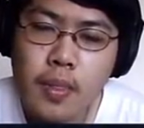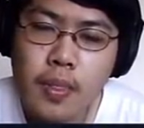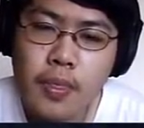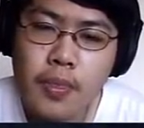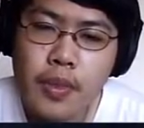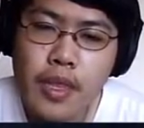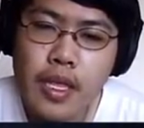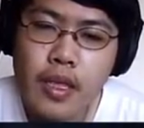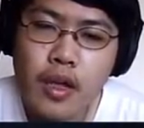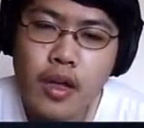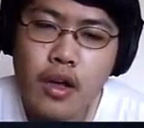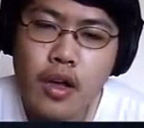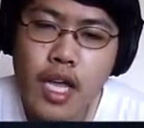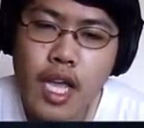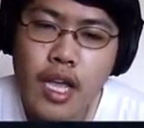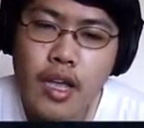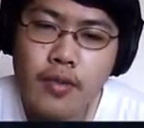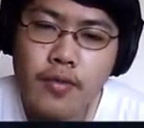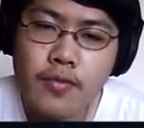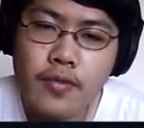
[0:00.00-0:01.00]
they all
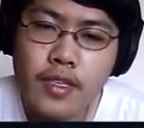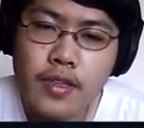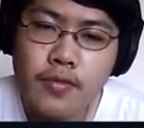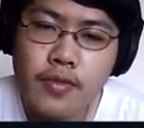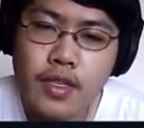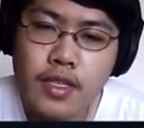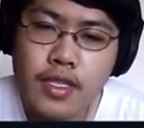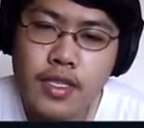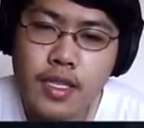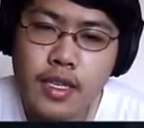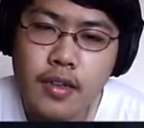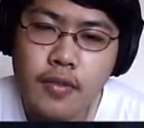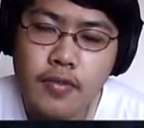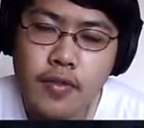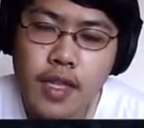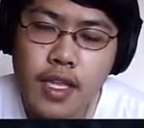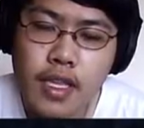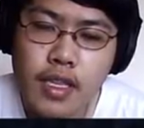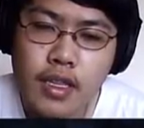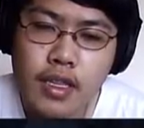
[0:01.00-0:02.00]
have different stuff,
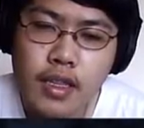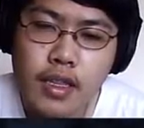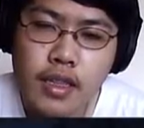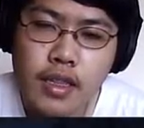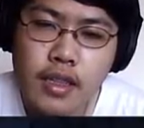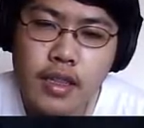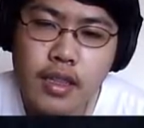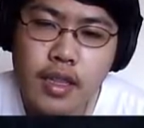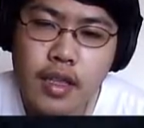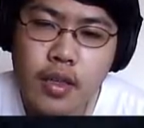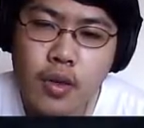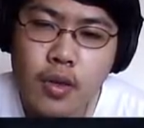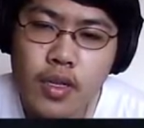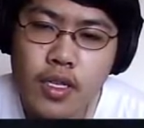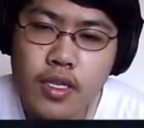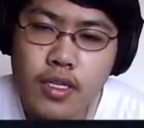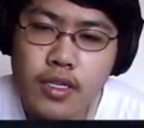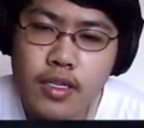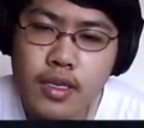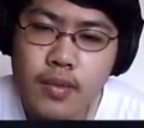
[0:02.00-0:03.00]
and they always
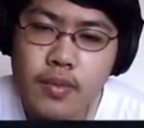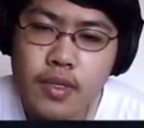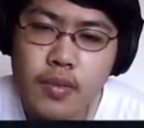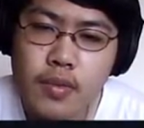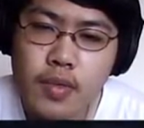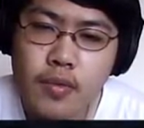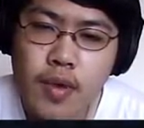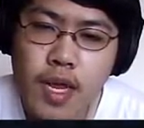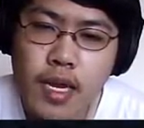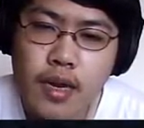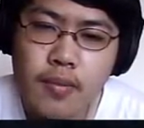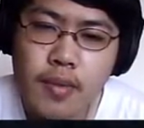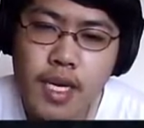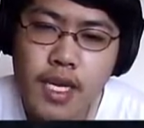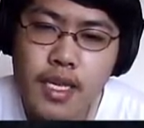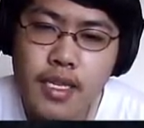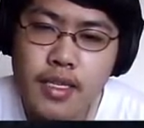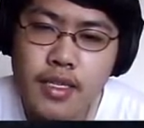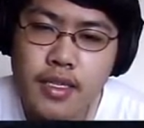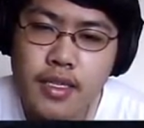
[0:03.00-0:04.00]
seem to be
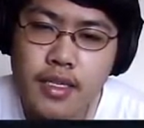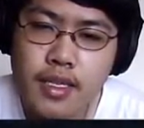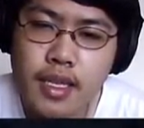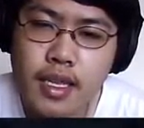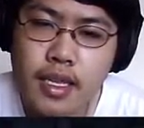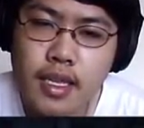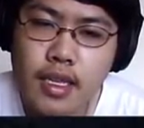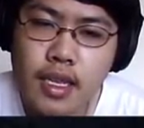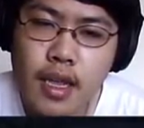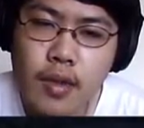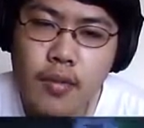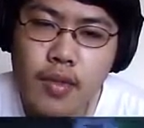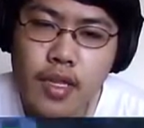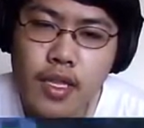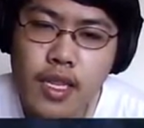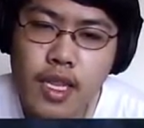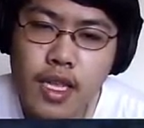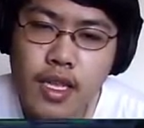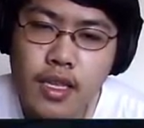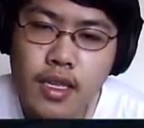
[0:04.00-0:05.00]
randomized, and I really
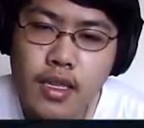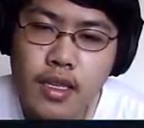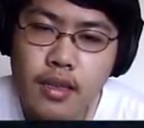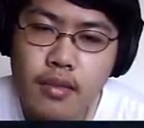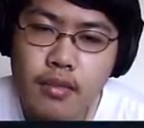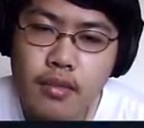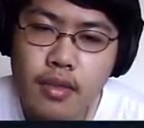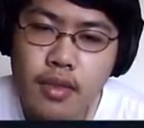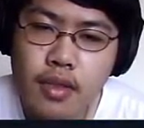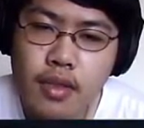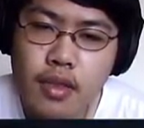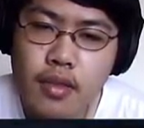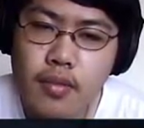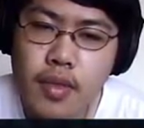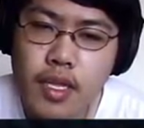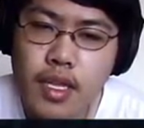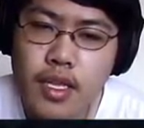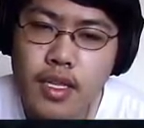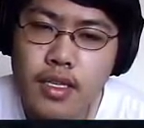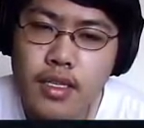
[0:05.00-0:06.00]
like it,
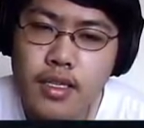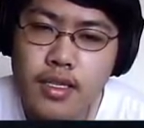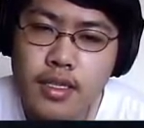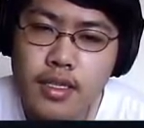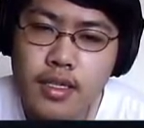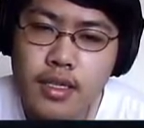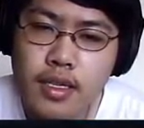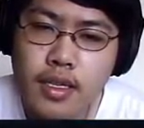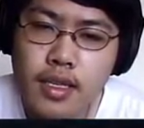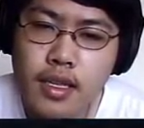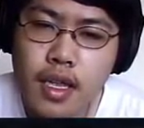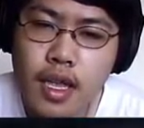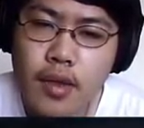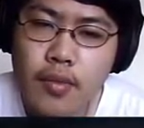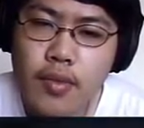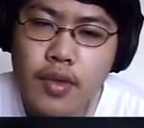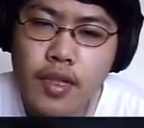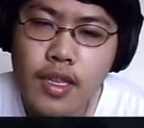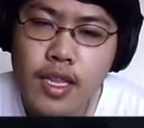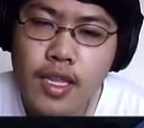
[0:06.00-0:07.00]
because I
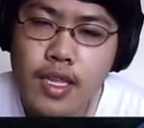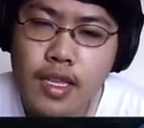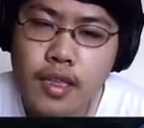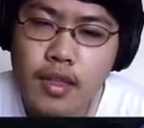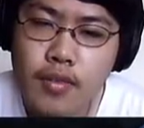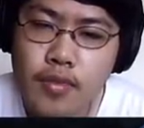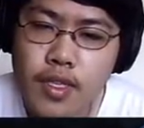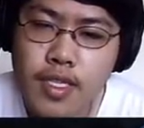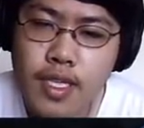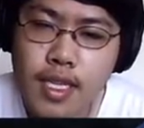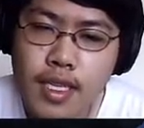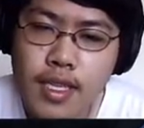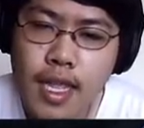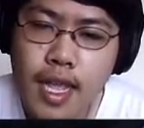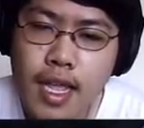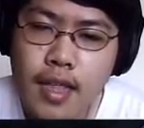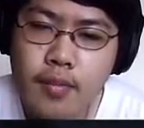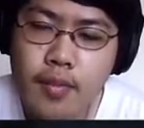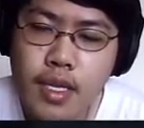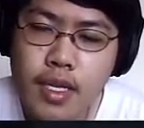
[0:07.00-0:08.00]
really like it if it's like
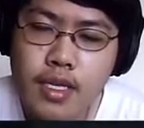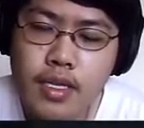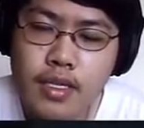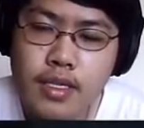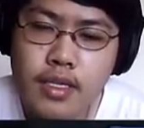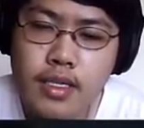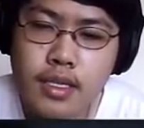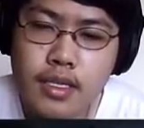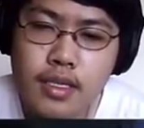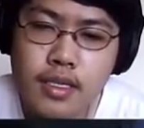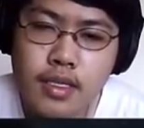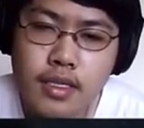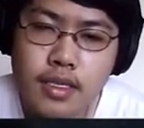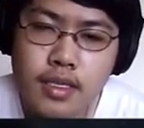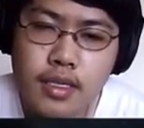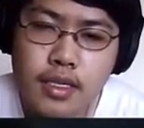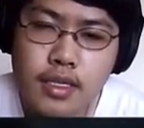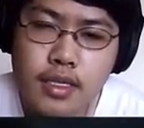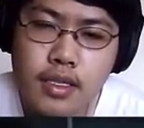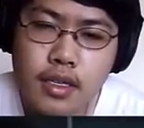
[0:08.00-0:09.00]
that, because it's
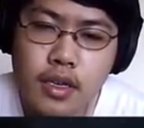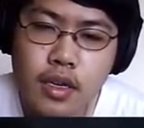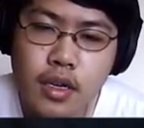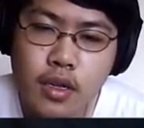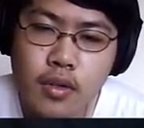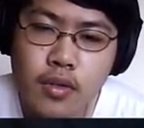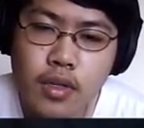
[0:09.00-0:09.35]
just, you know,